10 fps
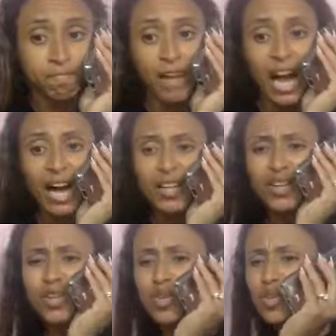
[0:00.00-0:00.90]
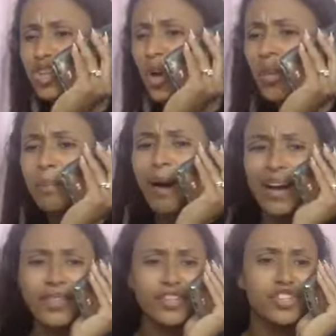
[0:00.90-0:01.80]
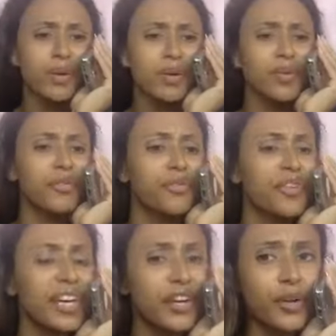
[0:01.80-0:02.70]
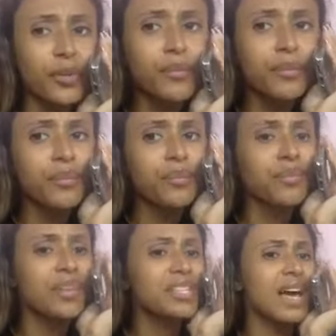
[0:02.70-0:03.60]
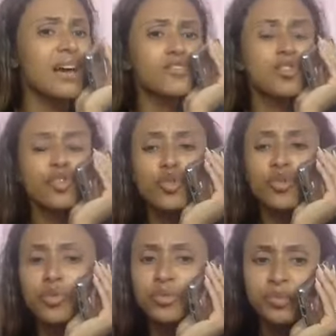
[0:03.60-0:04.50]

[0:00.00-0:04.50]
Hallelujah. We bind the spirit of fear this afternoon.